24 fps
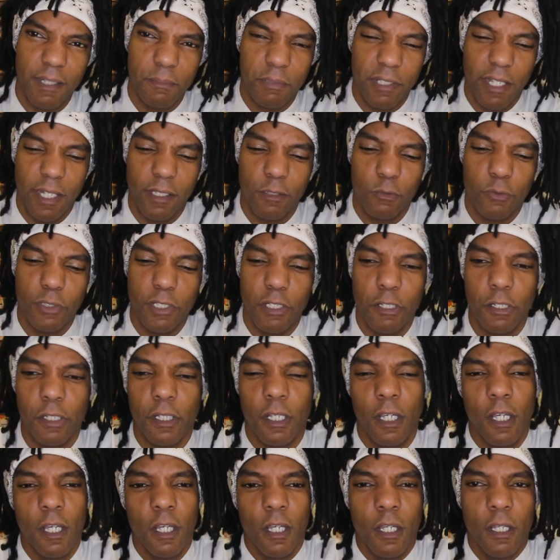I'm kind of weird,
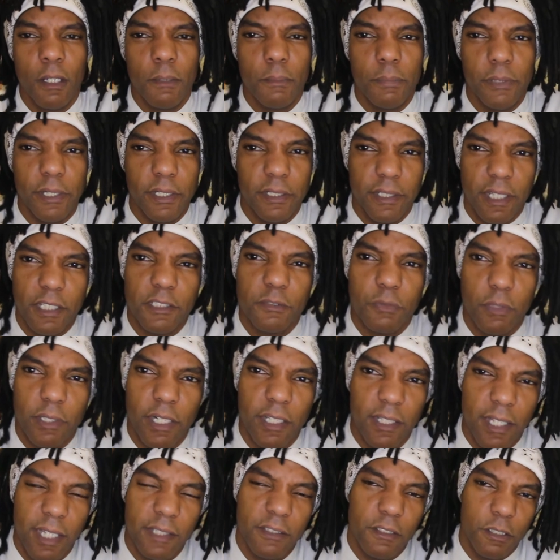but that's what
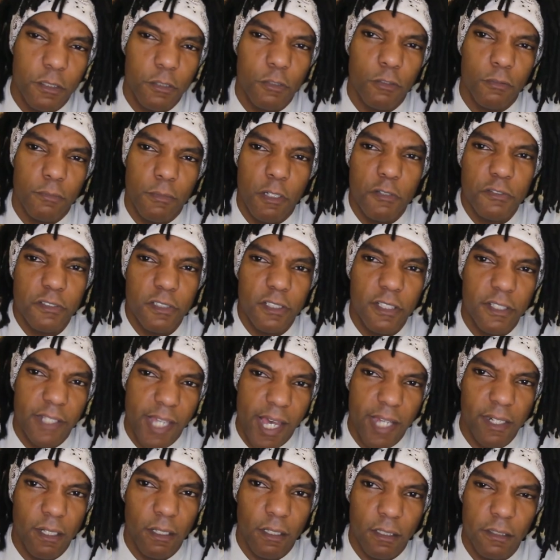I like to do, mostly
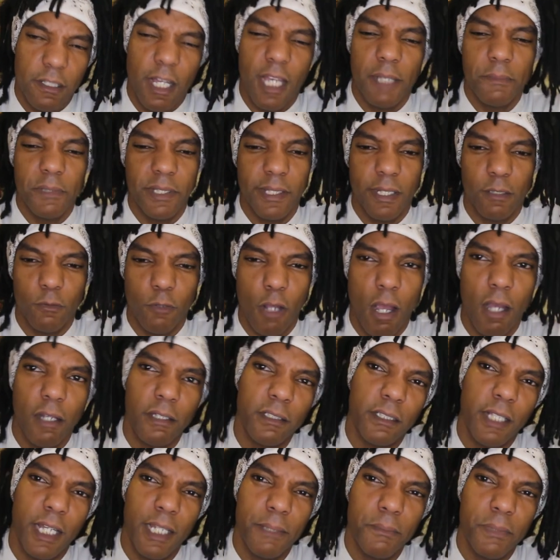that and climbing and rock
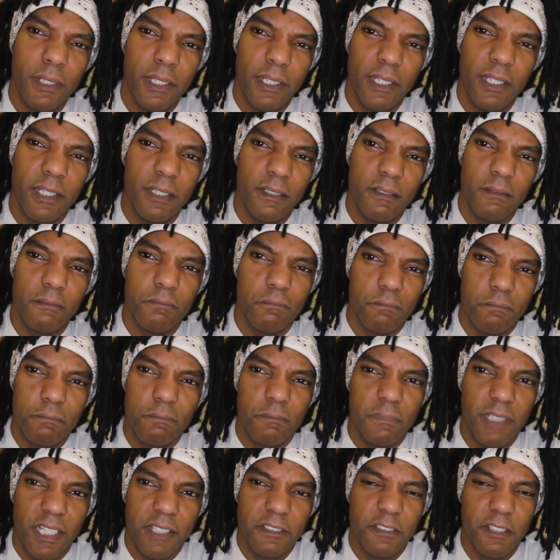climbing and
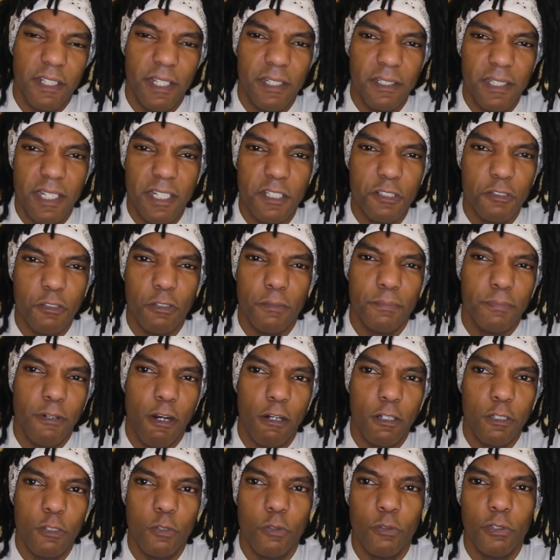things of that nature,
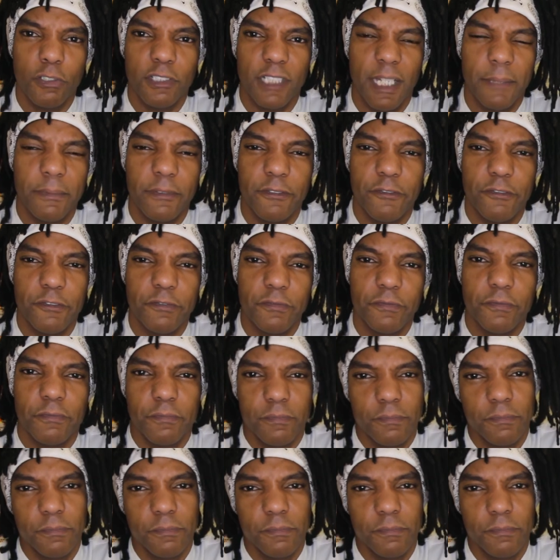parkour type of